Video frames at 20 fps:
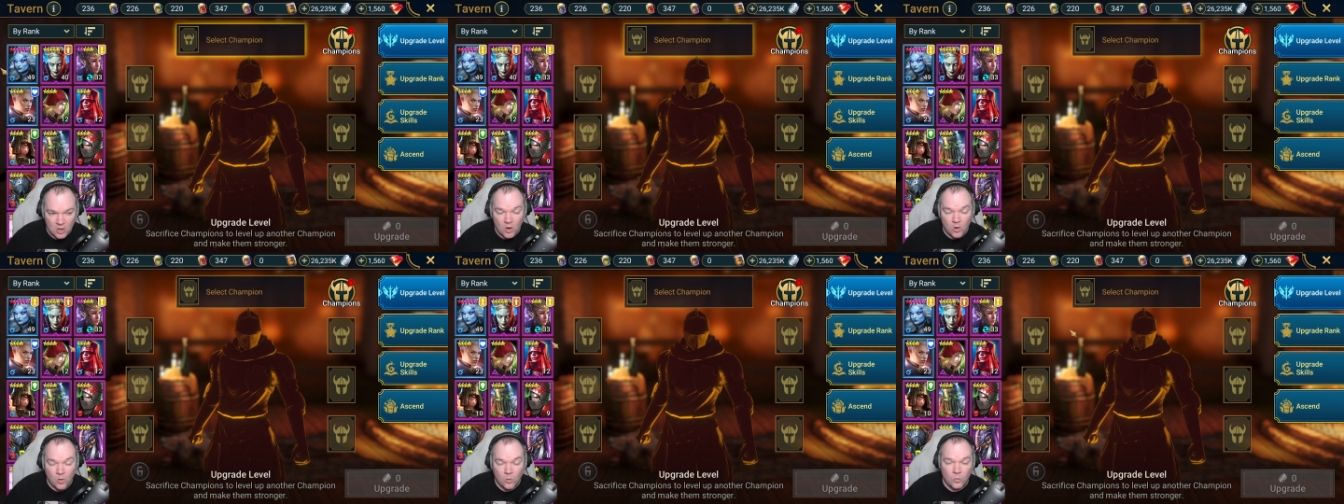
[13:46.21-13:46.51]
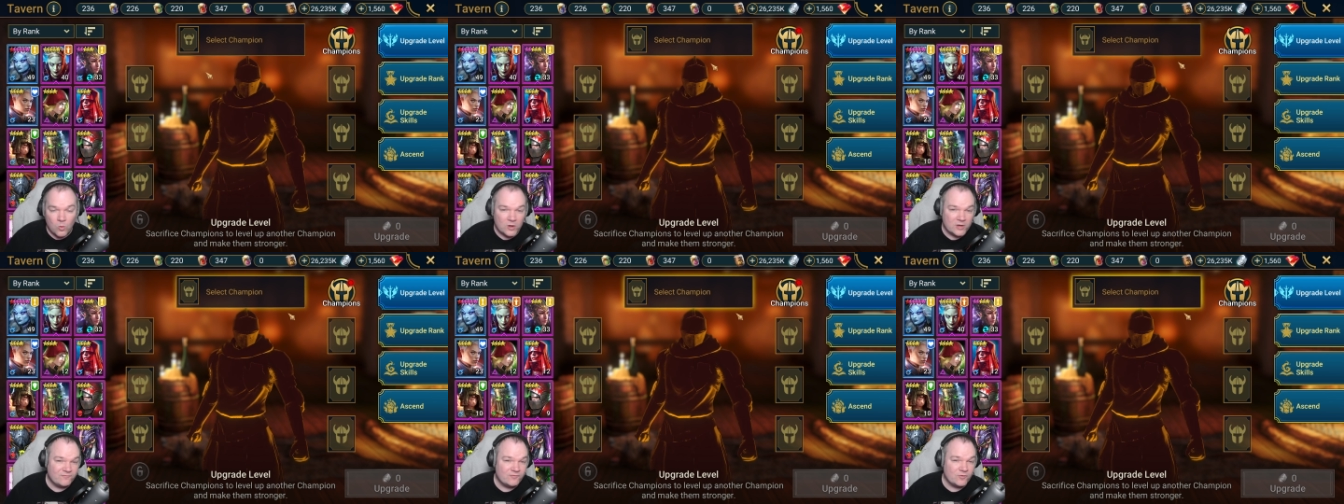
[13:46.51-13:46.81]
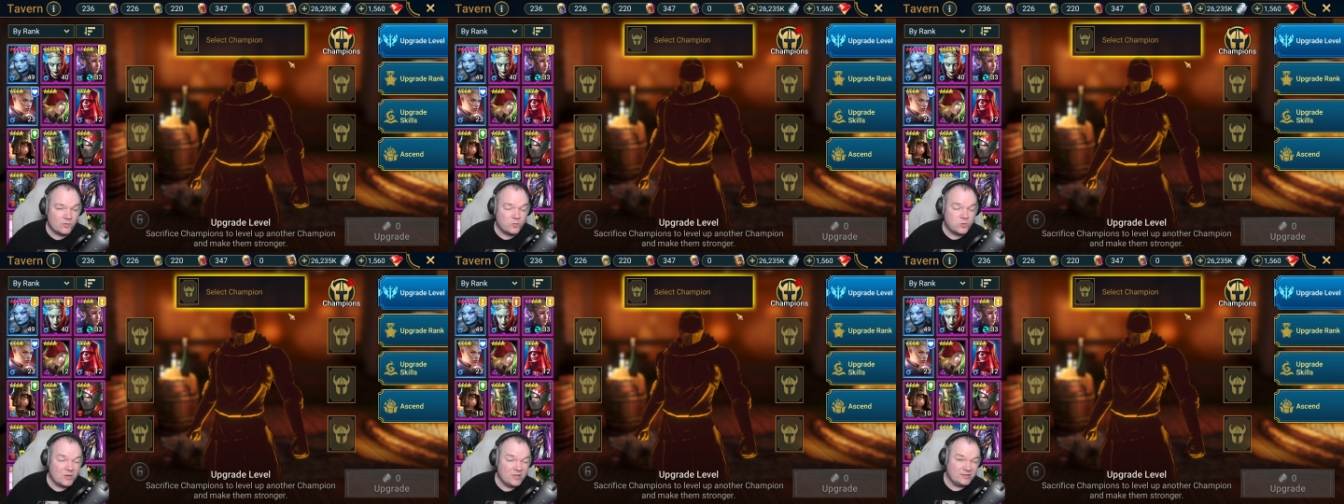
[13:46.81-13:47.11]
One of the
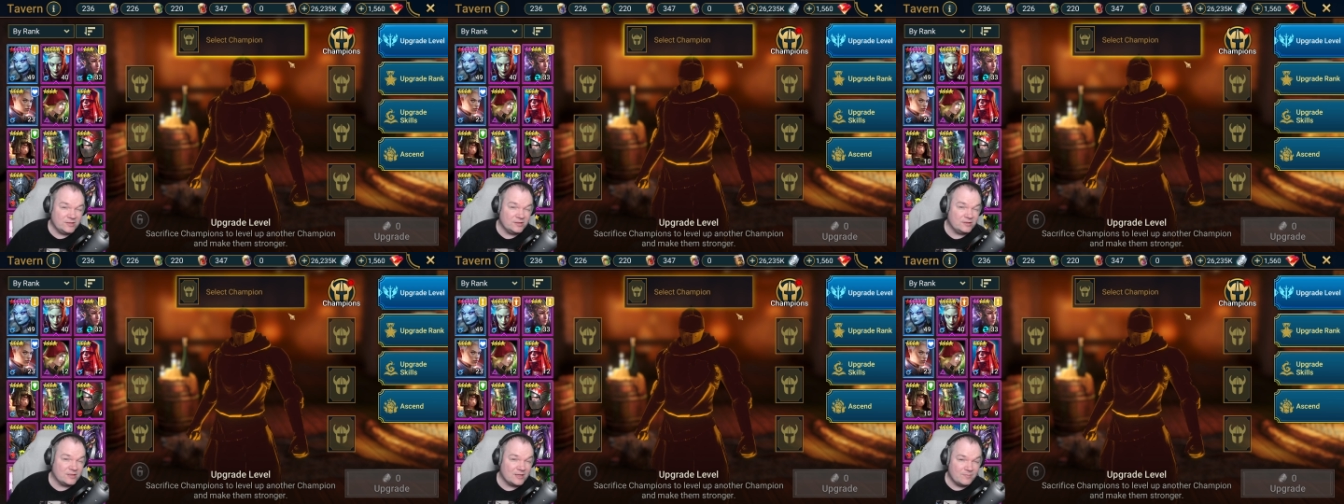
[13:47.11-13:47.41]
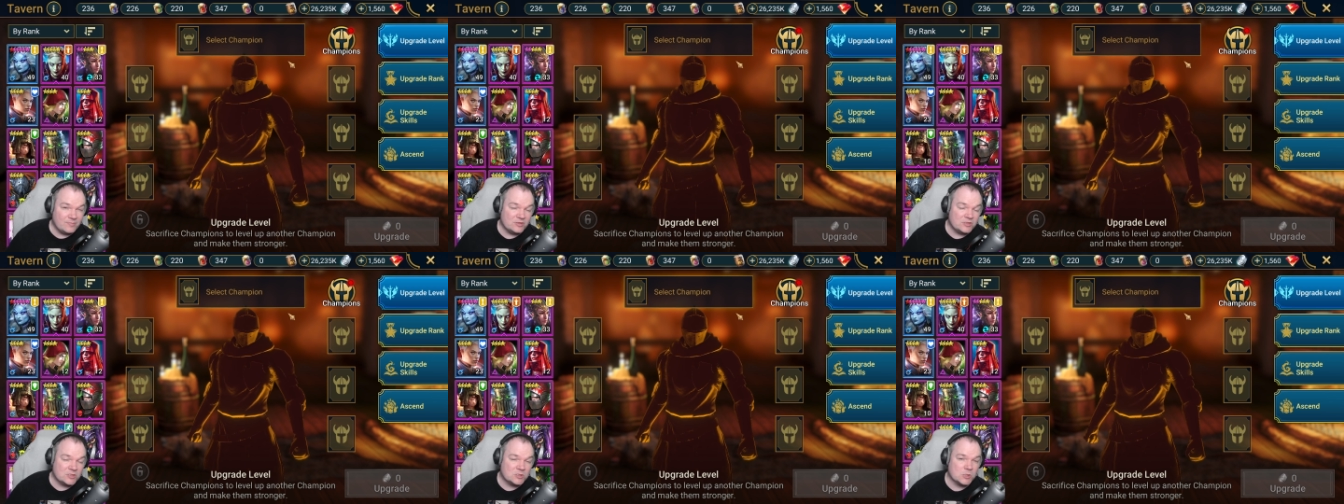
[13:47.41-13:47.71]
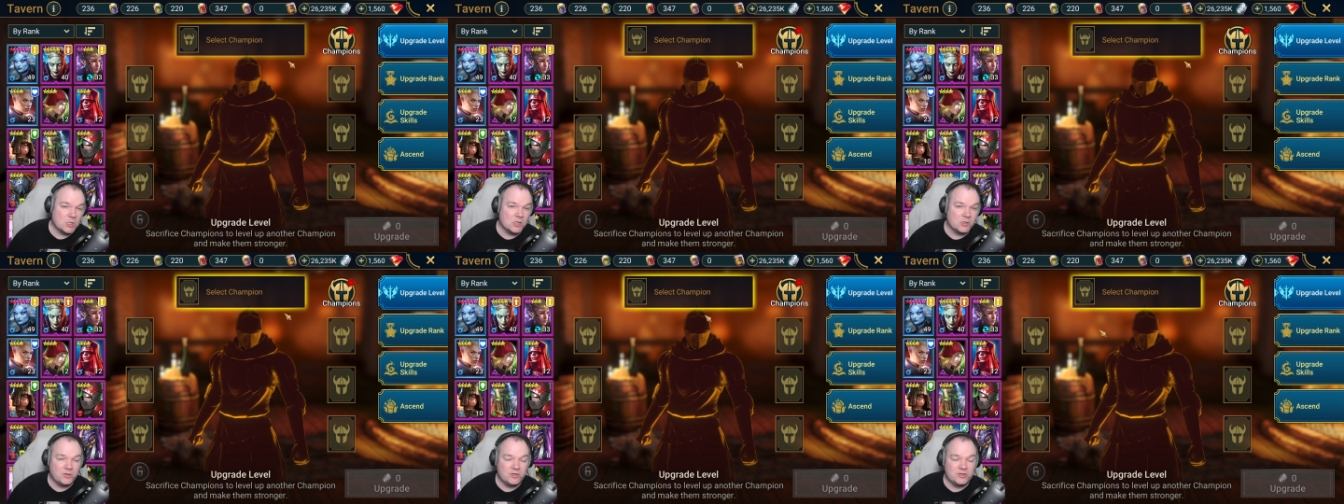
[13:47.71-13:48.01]
reasons I've been
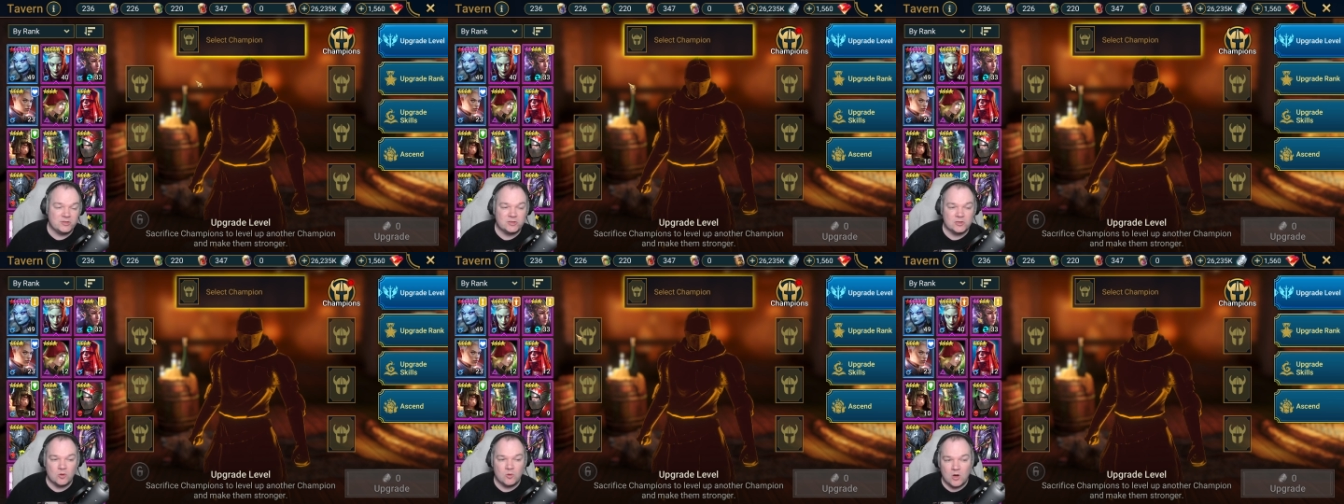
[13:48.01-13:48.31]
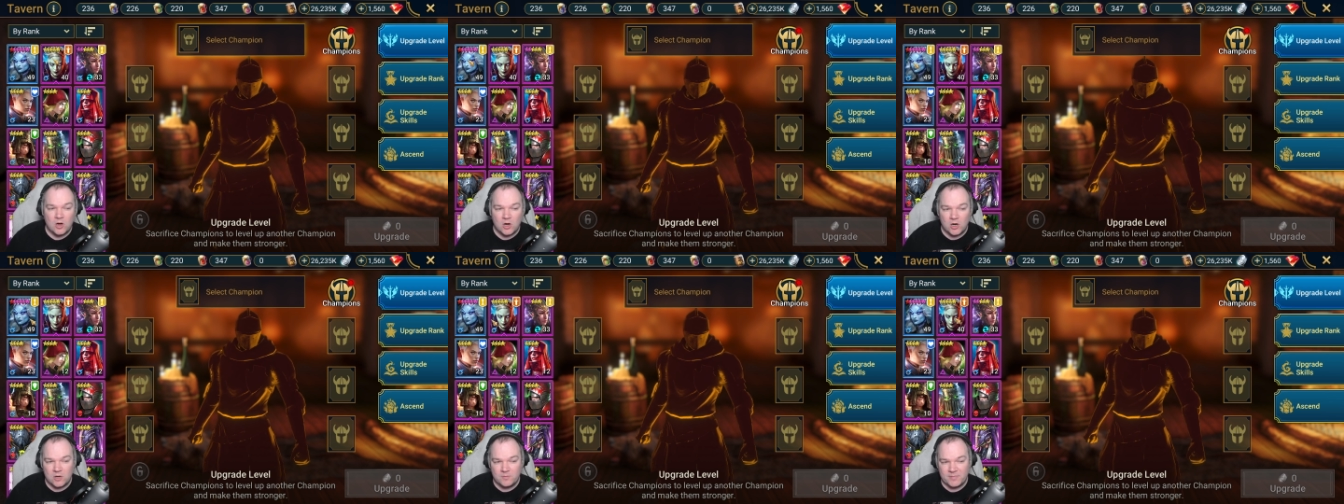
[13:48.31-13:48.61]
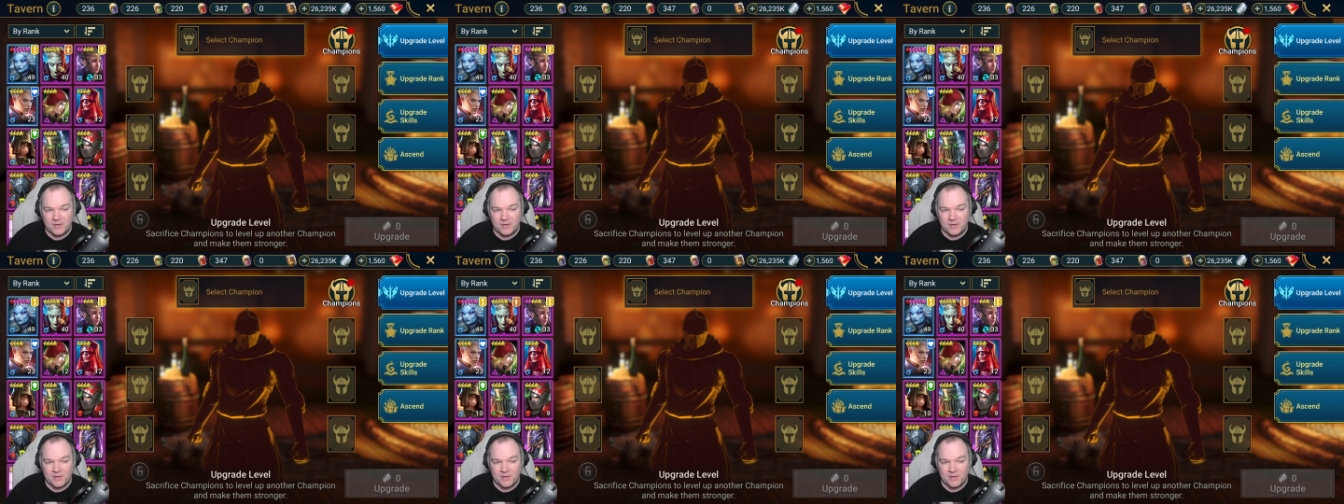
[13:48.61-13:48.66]
struggling so hard,